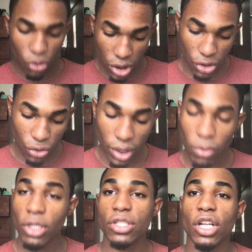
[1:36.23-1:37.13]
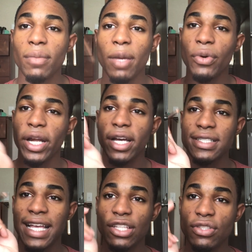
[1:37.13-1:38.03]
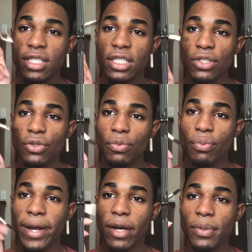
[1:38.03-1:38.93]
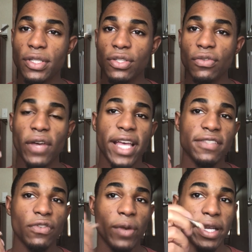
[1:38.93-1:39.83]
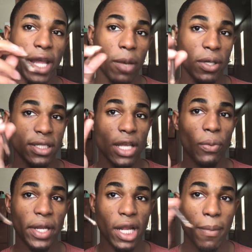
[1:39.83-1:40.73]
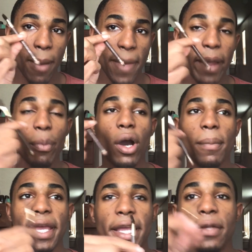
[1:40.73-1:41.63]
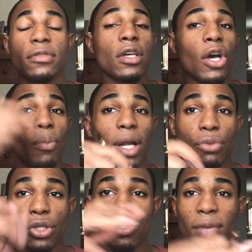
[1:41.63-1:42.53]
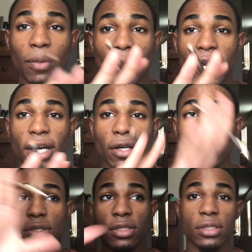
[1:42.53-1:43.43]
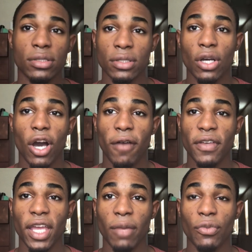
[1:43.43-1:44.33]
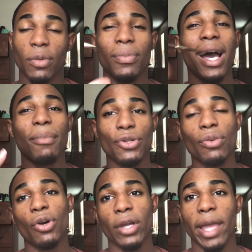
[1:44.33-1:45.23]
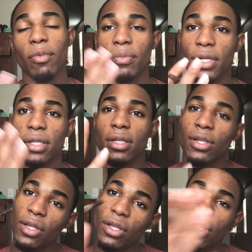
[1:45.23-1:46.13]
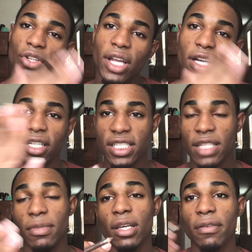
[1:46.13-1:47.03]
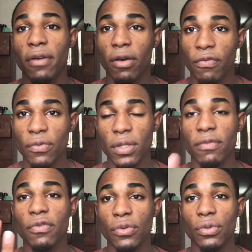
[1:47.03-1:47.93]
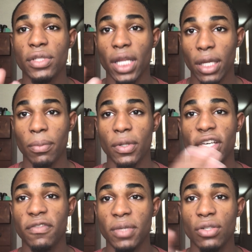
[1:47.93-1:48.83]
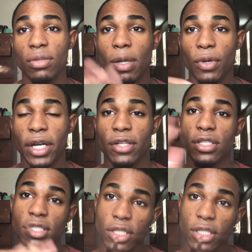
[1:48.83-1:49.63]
I'm going to do, I'm going to start on my brows. I use this little brow pencil as for right now because I ran out of my MAC pomade. But I'm going to do my brows off camera. But I'm going to do them on camera, but you're not going to see me in full depth of me doing my brows.